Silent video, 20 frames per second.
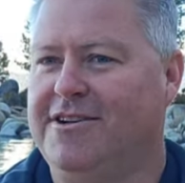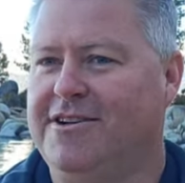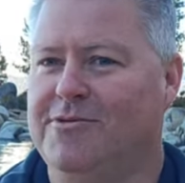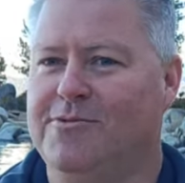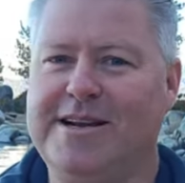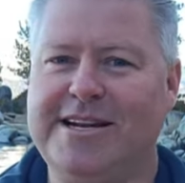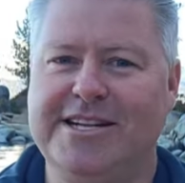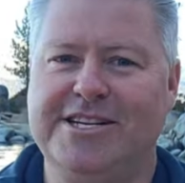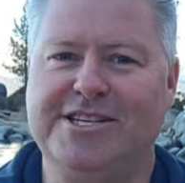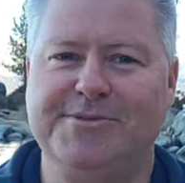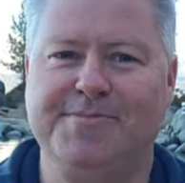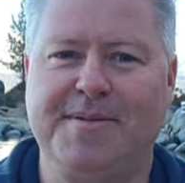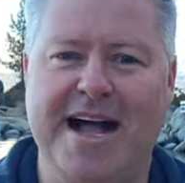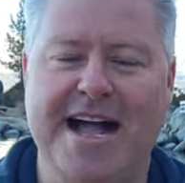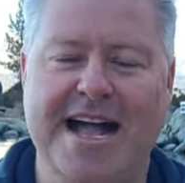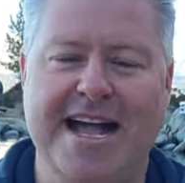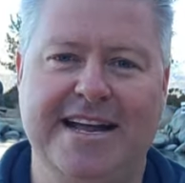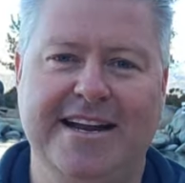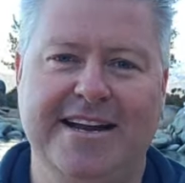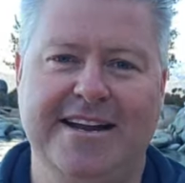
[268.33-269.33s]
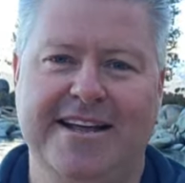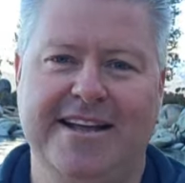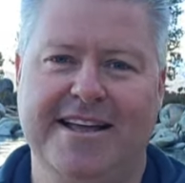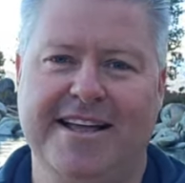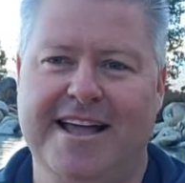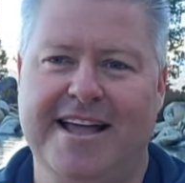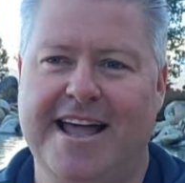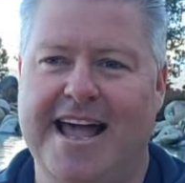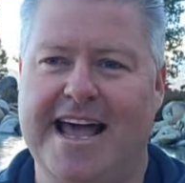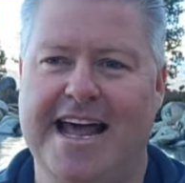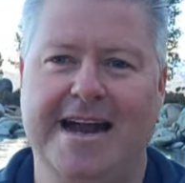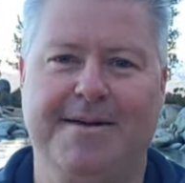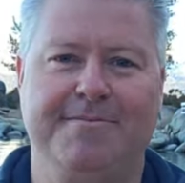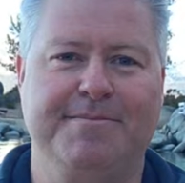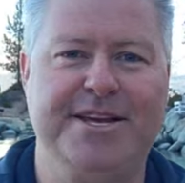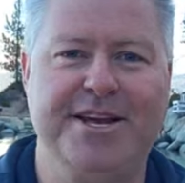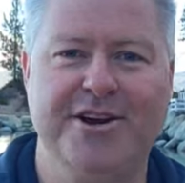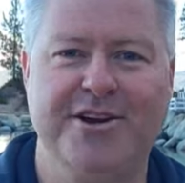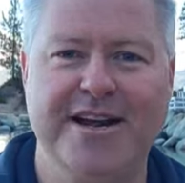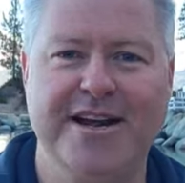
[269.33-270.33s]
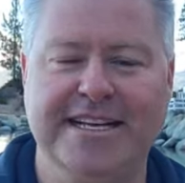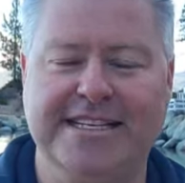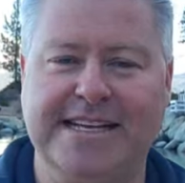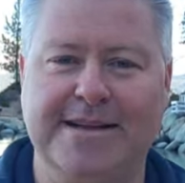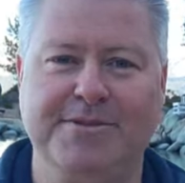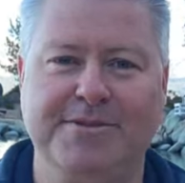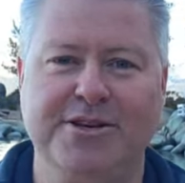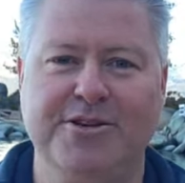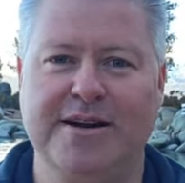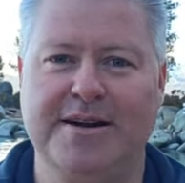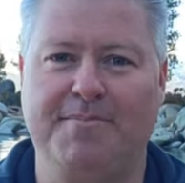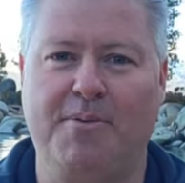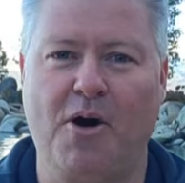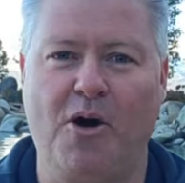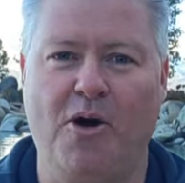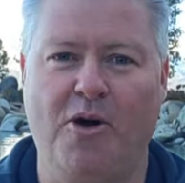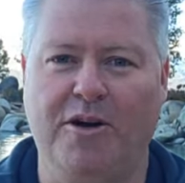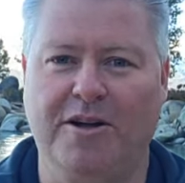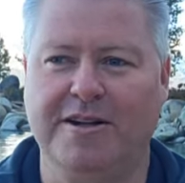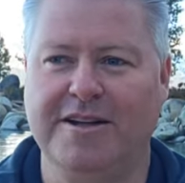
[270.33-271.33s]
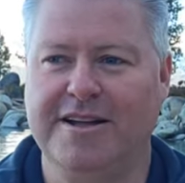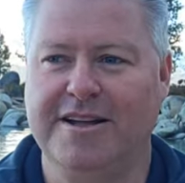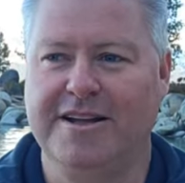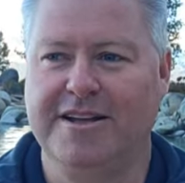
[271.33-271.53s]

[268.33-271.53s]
When did you buy it? And I'm curious, I'm doing a poll.